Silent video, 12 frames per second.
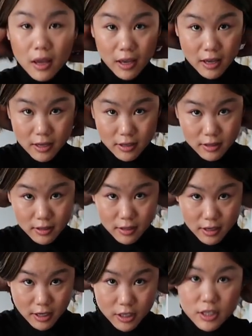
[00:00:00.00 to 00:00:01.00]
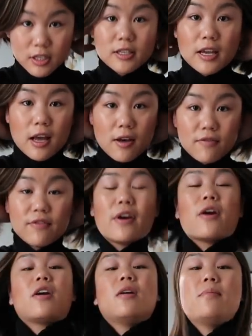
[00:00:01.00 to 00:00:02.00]
And it's just like a
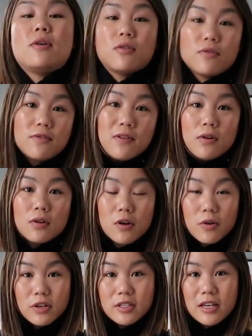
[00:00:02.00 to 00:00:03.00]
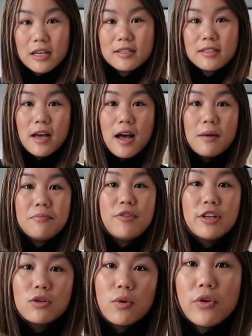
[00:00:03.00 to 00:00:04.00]
very beautiful, gorgeous um,
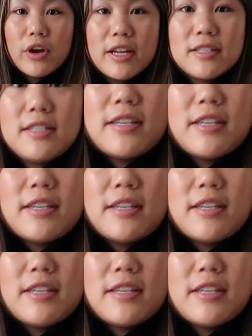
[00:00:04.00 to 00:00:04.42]
Victorian